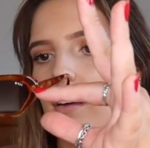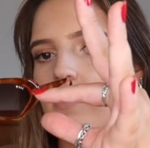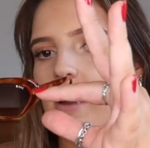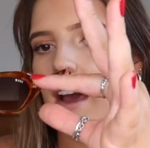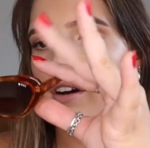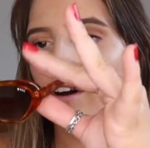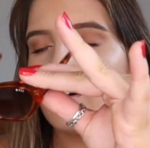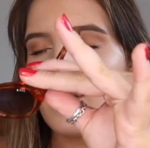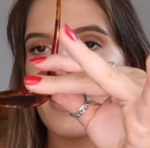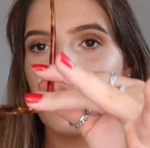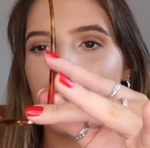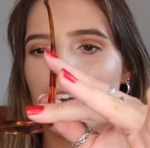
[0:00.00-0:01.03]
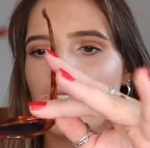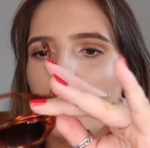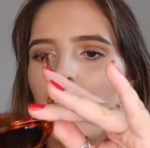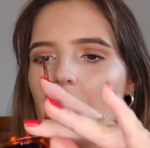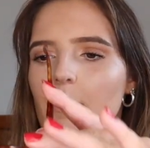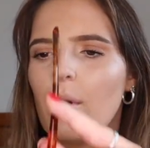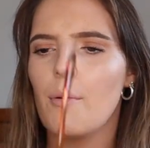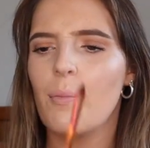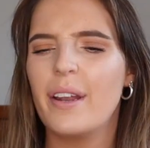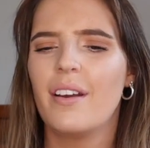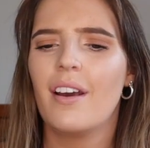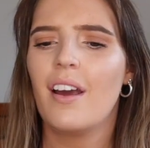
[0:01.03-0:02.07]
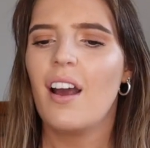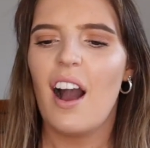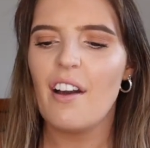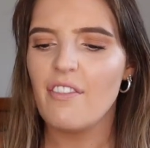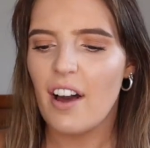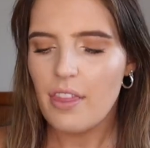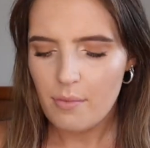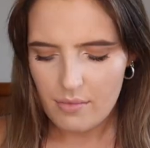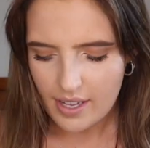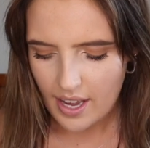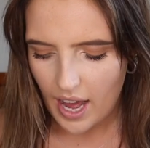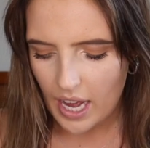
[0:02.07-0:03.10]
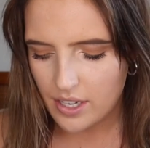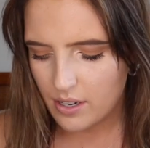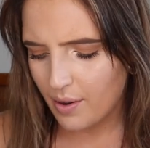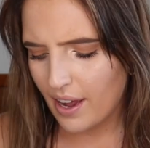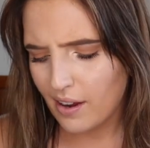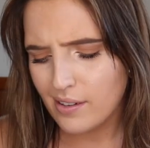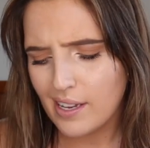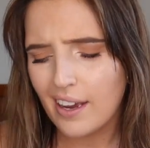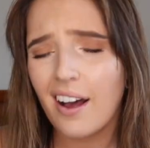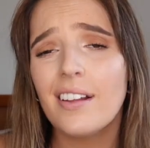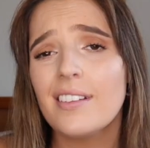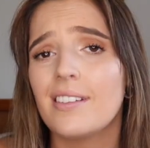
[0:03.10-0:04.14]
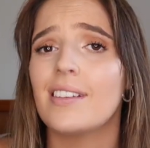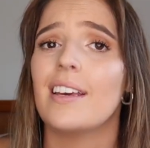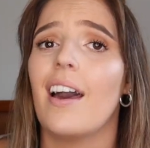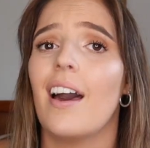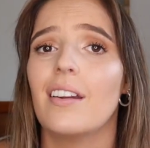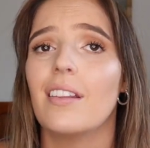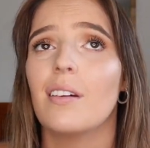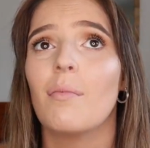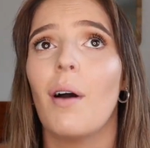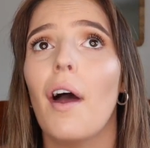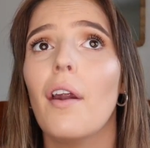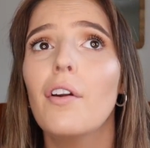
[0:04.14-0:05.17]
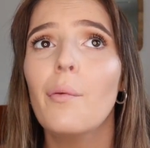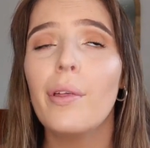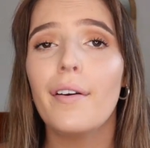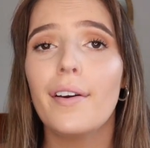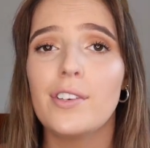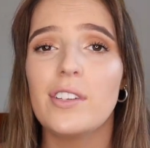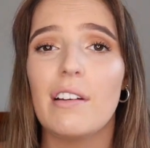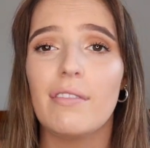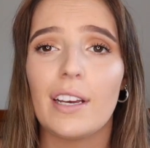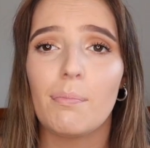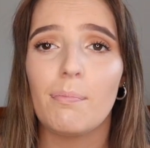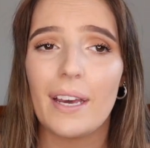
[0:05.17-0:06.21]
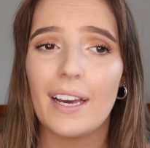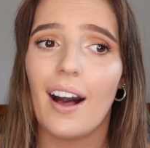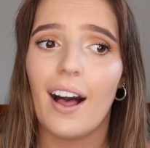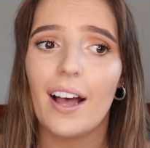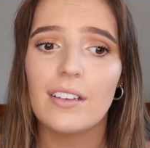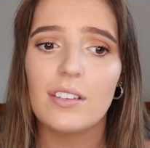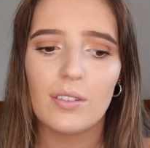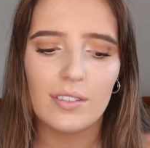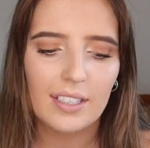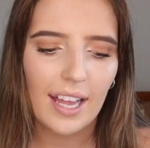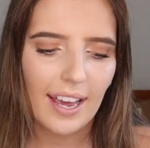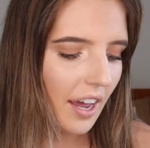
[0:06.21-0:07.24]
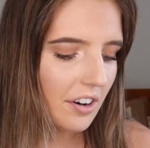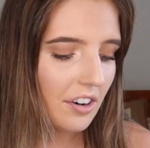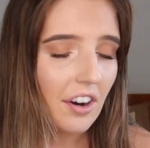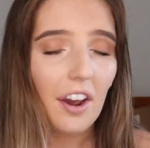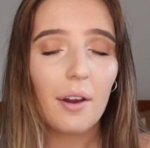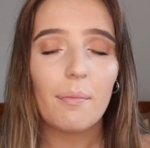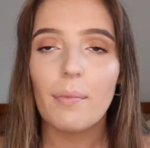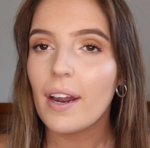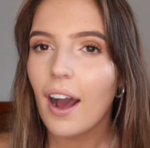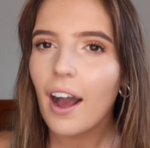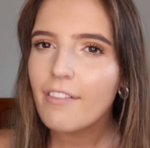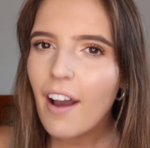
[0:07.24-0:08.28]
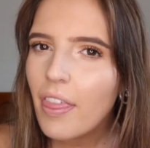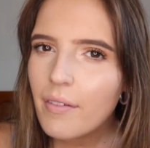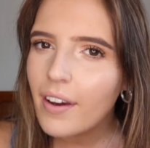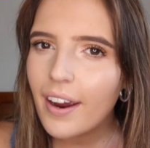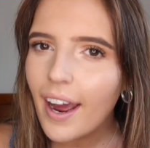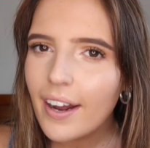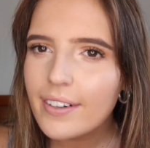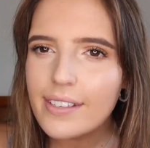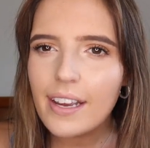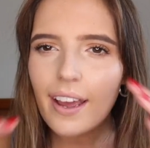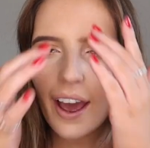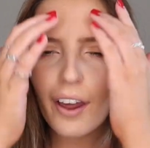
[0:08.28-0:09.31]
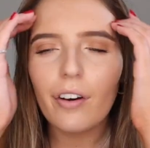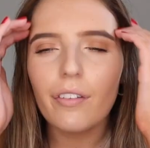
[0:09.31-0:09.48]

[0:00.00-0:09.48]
narrow and thin at the moment? I find them really hard to wear because I can't see out of them. I don't know whether I just have like big eyes or like, I don't know, but I find them very hard to see out